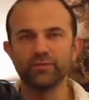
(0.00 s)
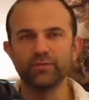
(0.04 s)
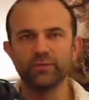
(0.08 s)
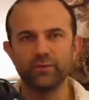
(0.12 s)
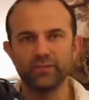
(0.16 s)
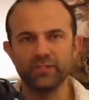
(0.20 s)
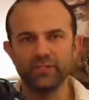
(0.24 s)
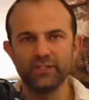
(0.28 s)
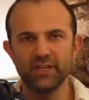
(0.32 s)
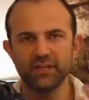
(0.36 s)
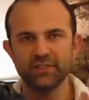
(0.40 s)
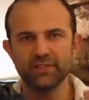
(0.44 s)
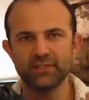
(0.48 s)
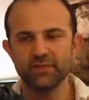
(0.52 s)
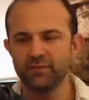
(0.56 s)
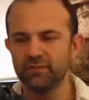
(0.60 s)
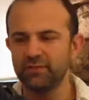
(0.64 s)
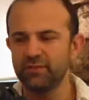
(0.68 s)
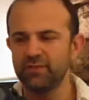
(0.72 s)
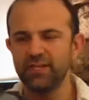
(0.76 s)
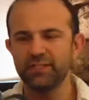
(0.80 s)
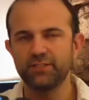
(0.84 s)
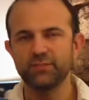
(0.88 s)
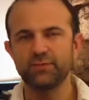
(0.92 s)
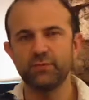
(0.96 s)
So we shot some
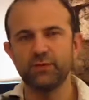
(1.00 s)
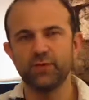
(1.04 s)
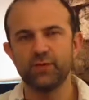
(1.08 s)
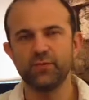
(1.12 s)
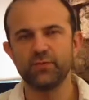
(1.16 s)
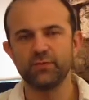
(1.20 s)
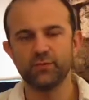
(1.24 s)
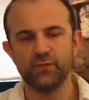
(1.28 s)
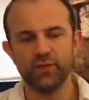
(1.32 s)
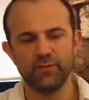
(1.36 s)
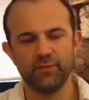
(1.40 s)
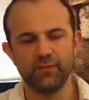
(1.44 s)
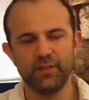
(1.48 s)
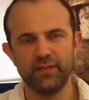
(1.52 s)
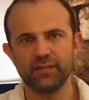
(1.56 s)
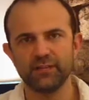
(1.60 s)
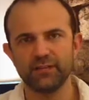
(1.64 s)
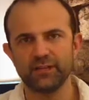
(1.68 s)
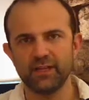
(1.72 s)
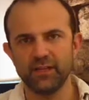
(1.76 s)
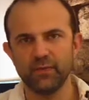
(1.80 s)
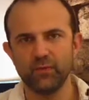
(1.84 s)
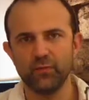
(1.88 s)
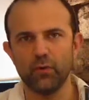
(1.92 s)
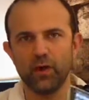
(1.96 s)
test footage with me
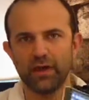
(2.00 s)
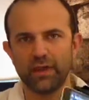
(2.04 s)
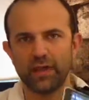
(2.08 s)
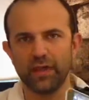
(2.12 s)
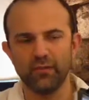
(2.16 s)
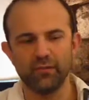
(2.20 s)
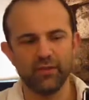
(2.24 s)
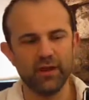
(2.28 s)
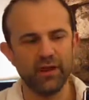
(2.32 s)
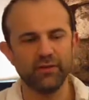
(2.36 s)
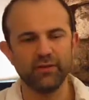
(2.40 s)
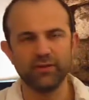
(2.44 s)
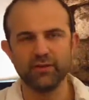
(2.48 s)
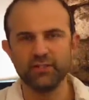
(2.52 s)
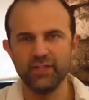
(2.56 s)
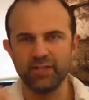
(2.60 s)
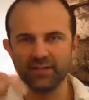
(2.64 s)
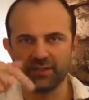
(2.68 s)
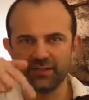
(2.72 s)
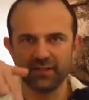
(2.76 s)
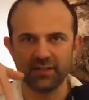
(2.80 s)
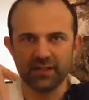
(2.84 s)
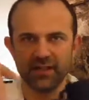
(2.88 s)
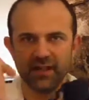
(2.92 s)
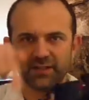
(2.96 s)
just kind of walking around, and
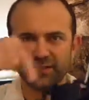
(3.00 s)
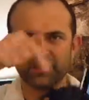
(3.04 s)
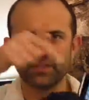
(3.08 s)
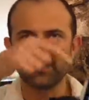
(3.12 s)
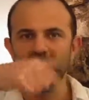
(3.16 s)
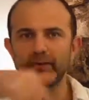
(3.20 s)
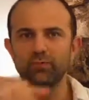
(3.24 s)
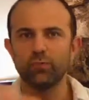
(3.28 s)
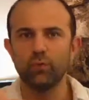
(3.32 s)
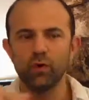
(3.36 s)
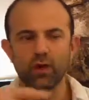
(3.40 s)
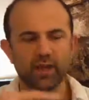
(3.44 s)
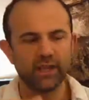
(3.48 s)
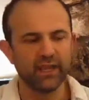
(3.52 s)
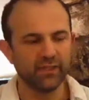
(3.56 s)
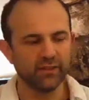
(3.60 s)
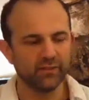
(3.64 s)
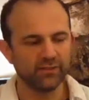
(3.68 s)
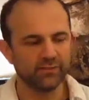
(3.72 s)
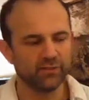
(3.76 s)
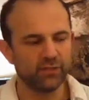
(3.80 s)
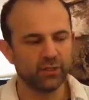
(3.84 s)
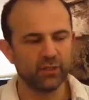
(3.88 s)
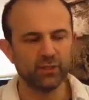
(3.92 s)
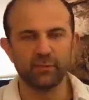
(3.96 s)
Jason and I just kind of walking in
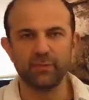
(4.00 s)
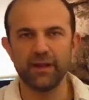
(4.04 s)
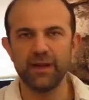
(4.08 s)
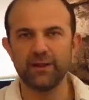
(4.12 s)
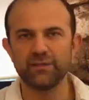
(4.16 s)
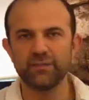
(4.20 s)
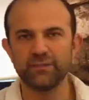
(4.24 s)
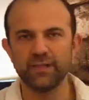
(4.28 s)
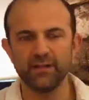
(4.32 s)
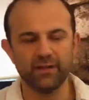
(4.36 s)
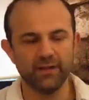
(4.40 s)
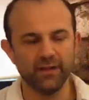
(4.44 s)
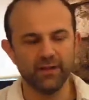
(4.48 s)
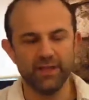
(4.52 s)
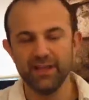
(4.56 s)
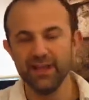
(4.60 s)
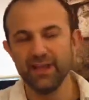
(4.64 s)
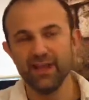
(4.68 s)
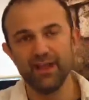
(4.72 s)
a circle around each other.